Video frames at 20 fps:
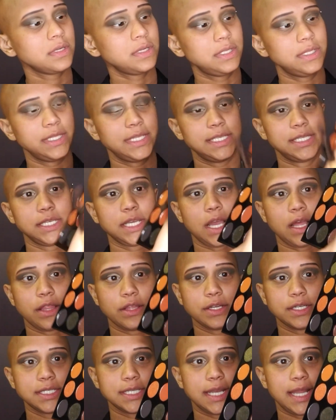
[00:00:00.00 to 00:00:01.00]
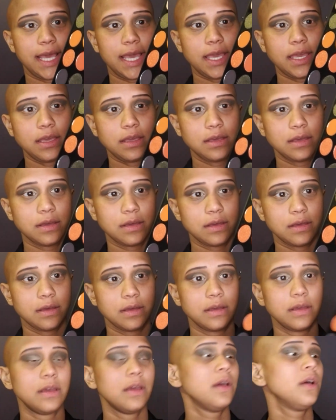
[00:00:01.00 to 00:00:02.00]
this color today,
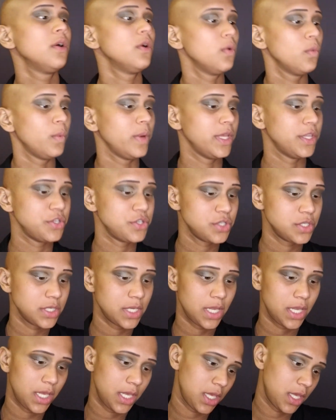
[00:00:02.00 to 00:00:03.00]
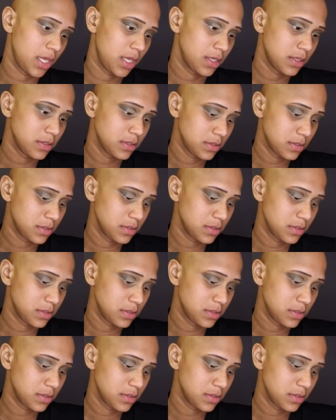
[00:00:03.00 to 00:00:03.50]
which is